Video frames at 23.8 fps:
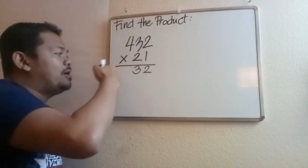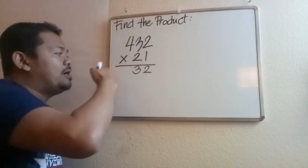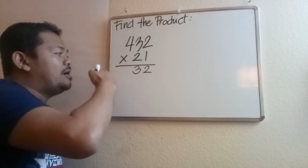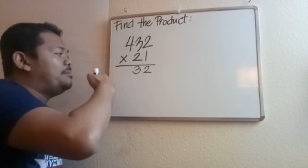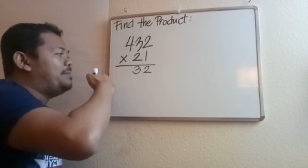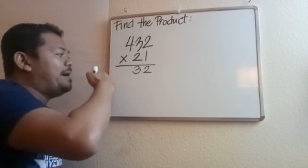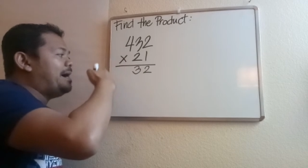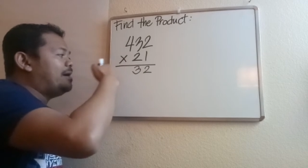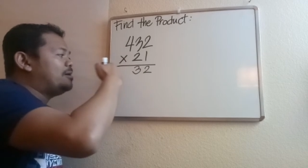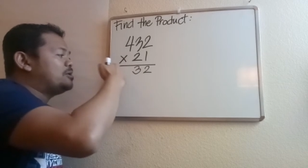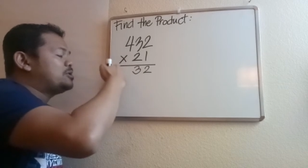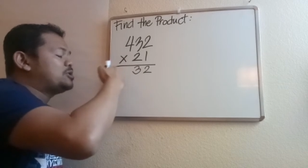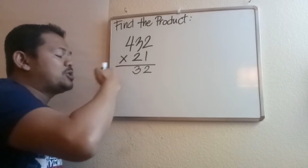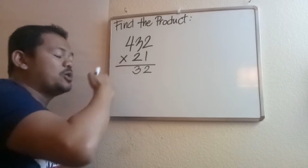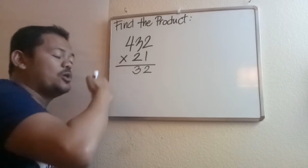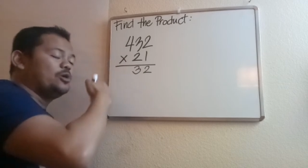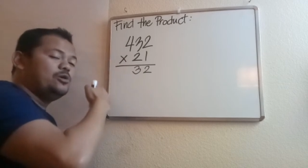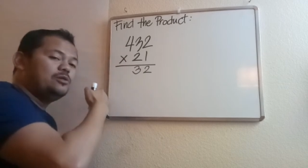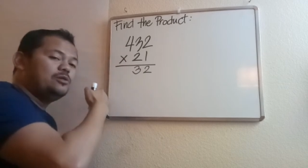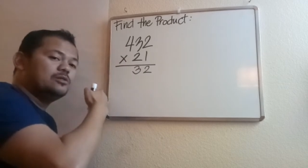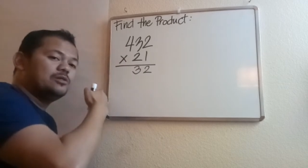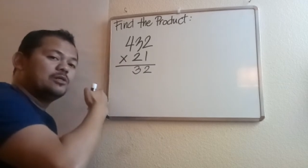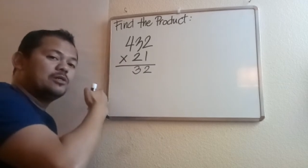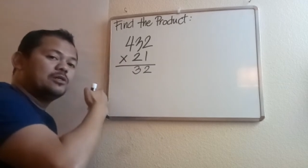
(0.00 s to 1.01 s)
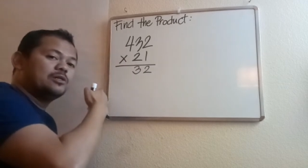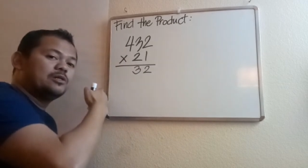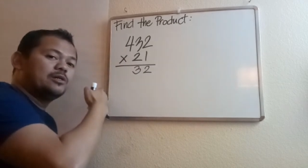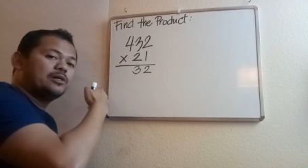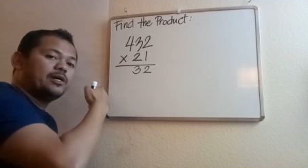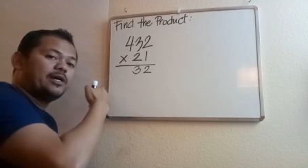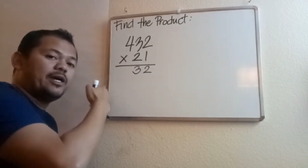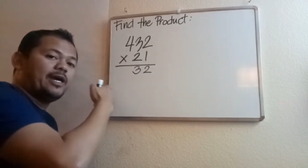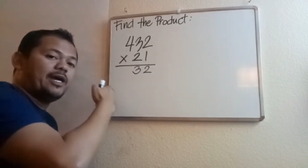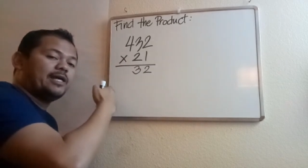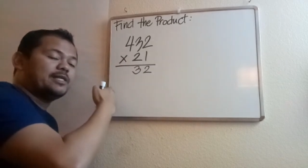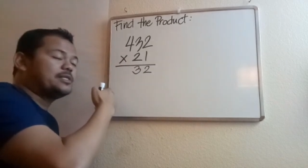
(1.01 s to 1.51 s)
about to
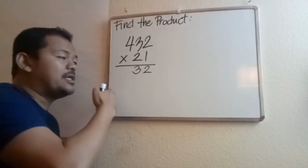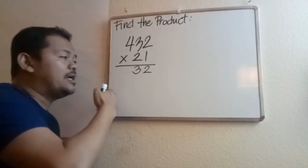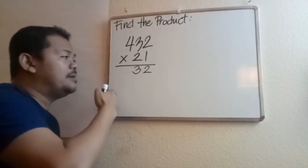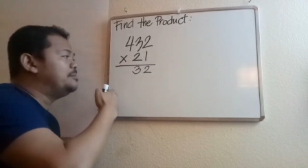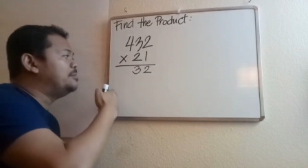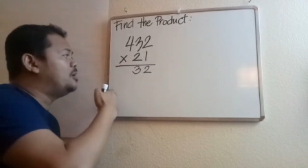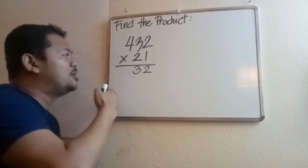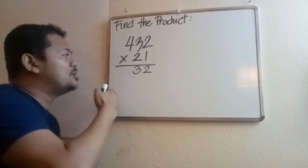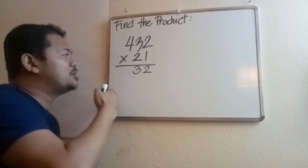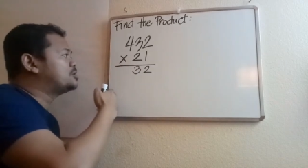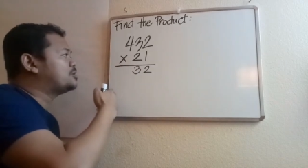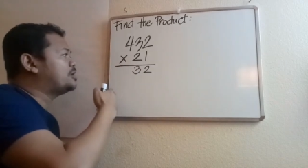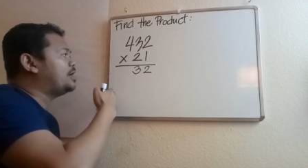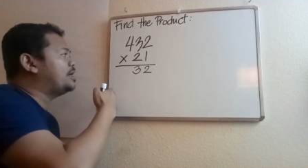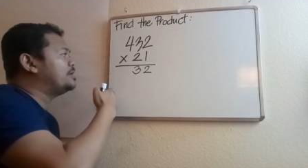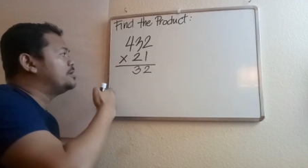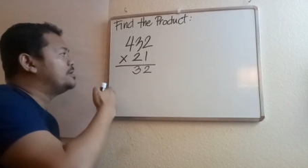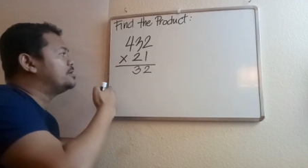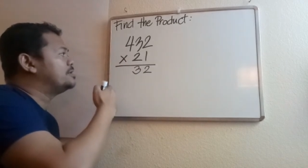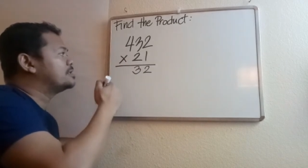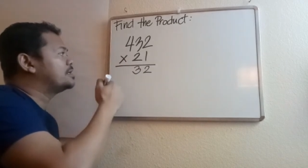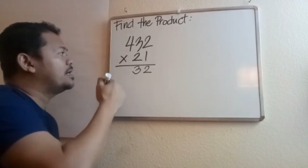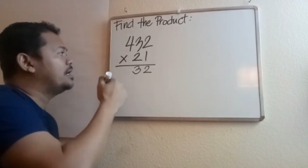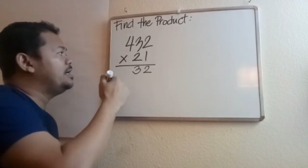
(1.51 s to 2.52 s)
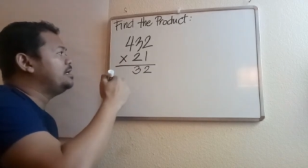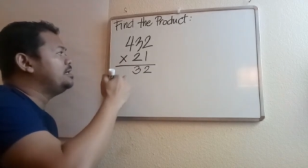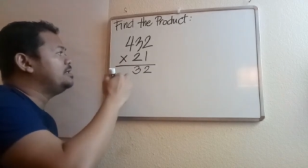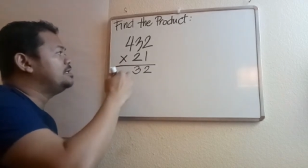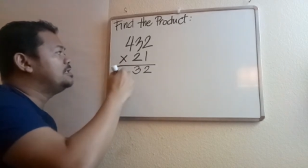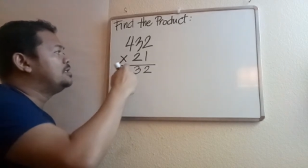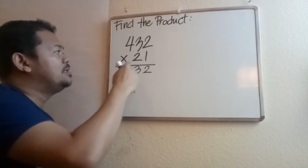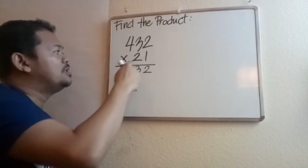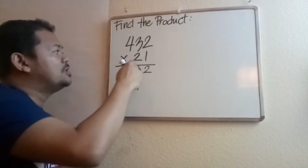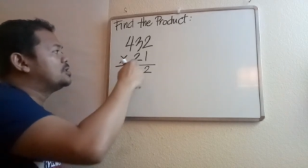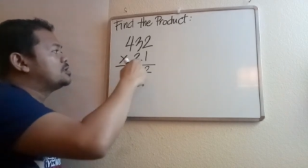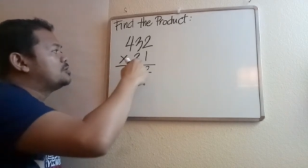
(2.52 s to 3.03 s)
add them all together. Okay,
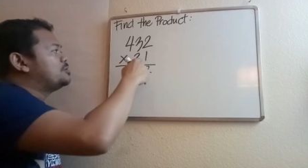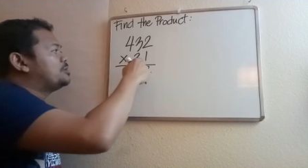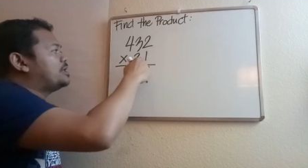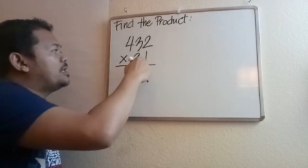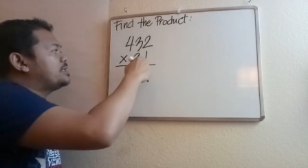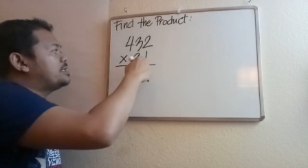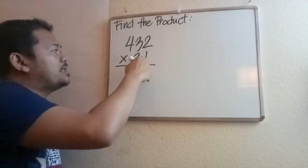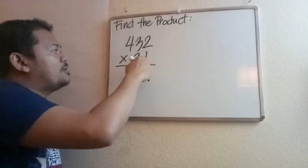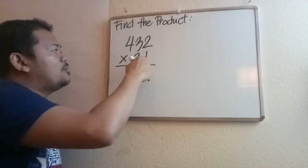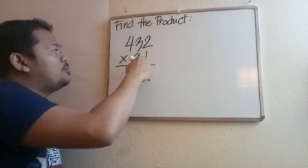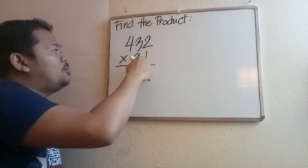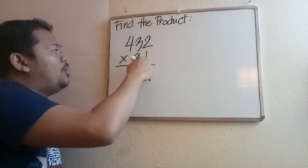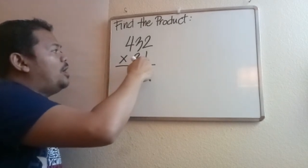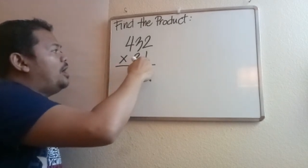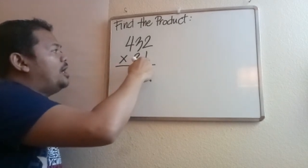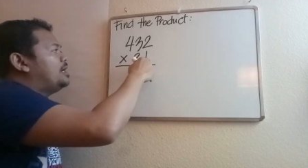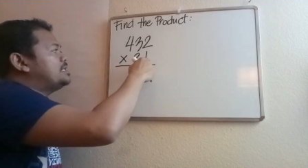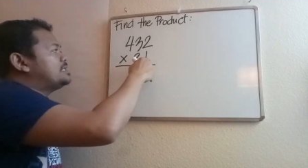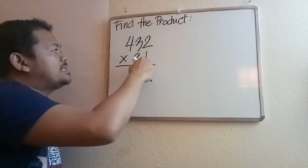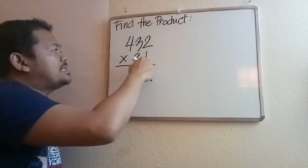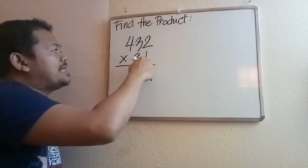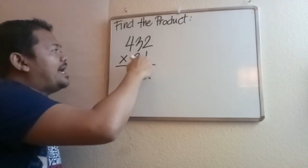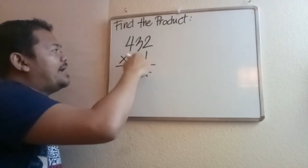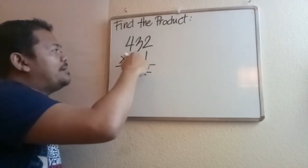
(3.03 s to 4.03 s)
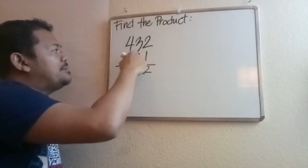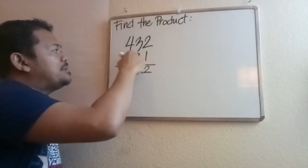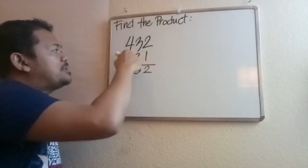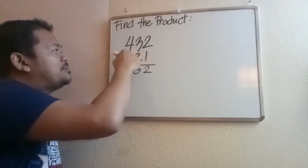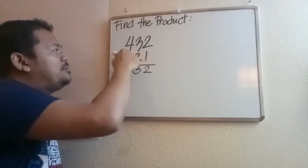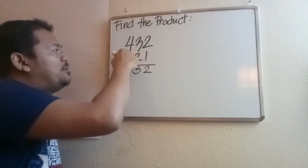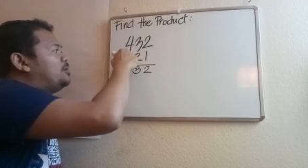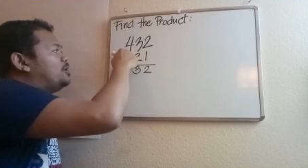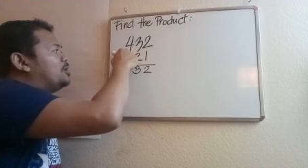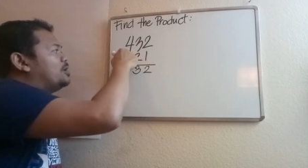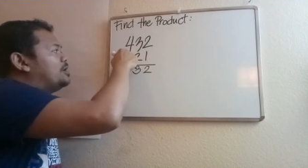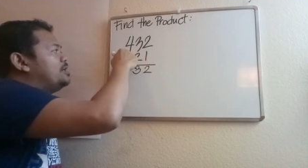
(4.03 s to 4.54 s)
so we got here 1 times
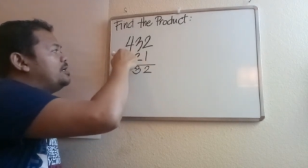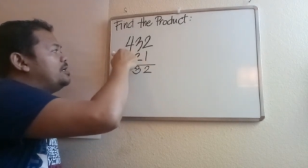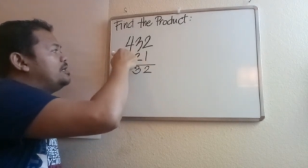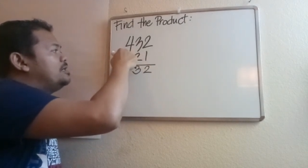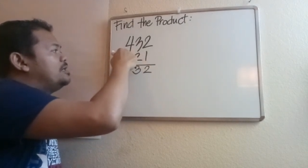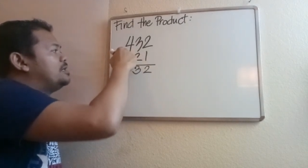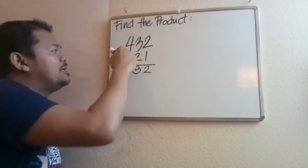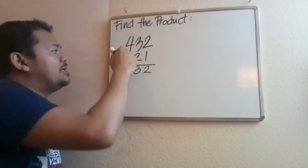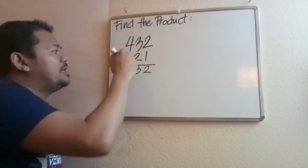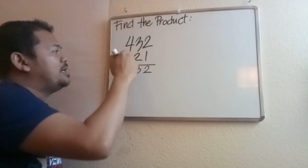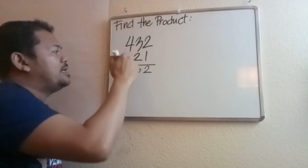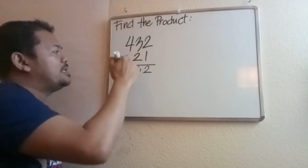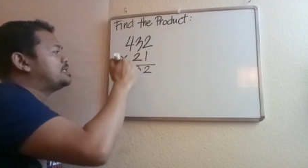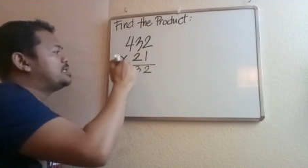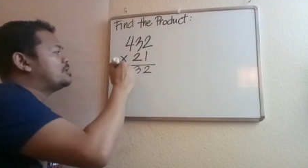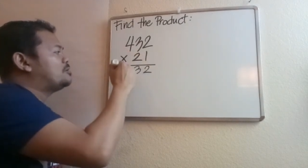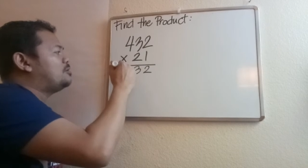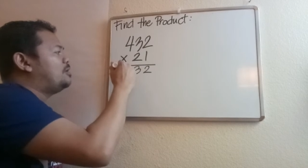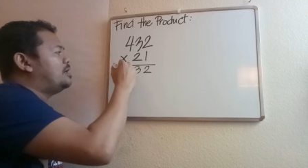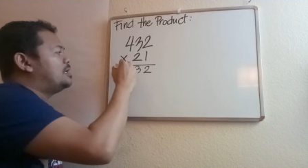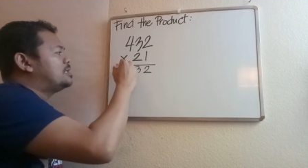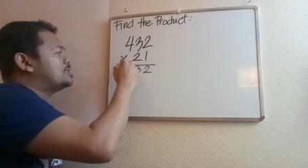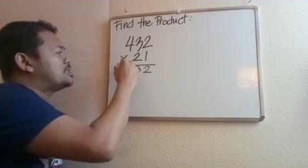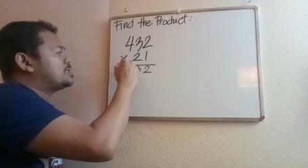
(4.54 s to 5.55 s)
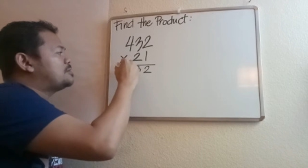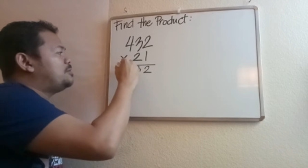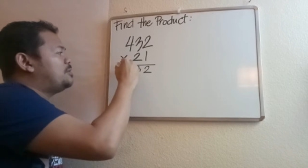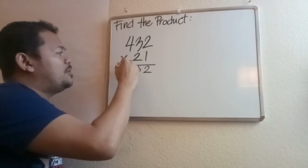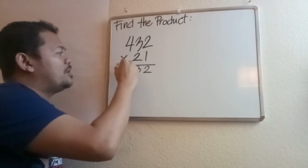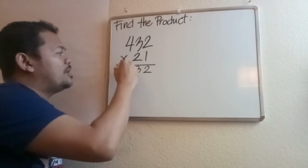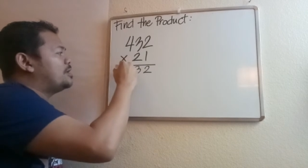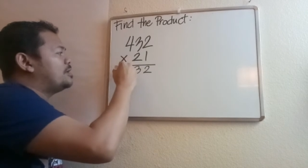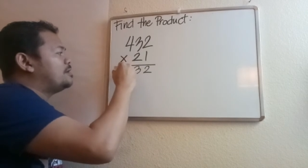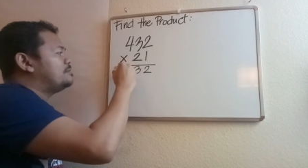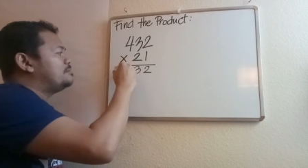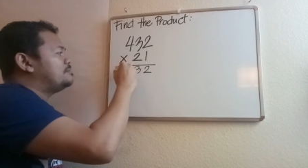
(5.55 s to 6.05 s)
4 is equals
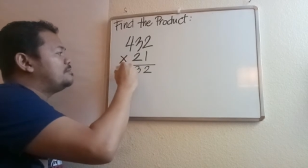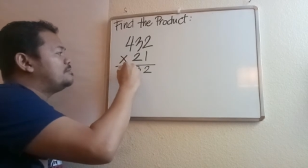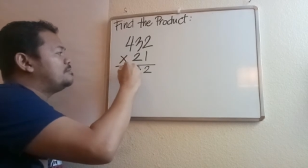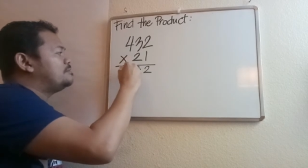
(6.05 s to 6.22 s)
4.